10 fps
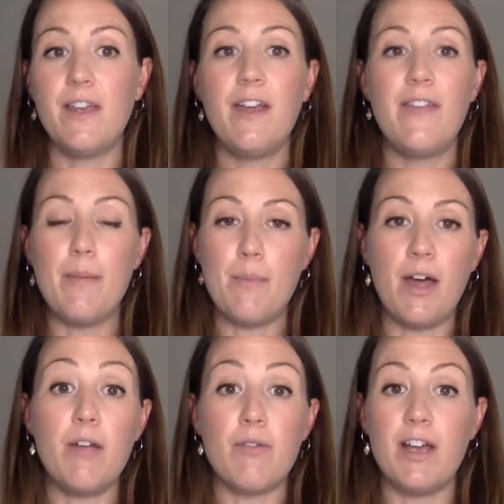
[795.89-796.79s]
that might
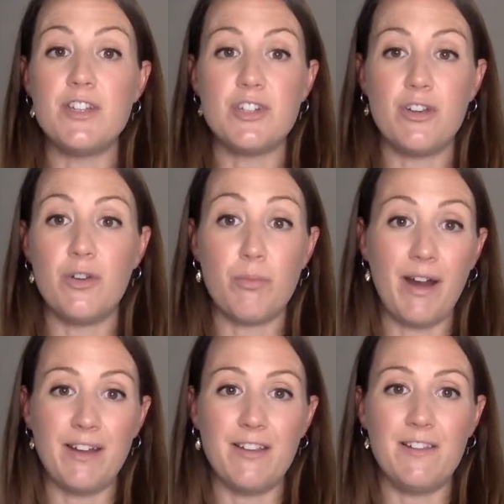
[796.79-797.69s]
arise during your
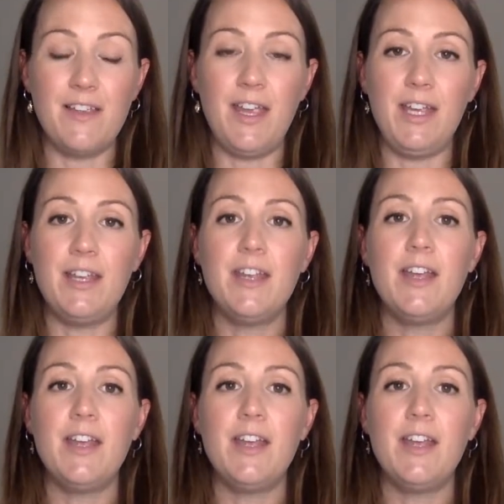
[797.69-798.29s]
pregnancy,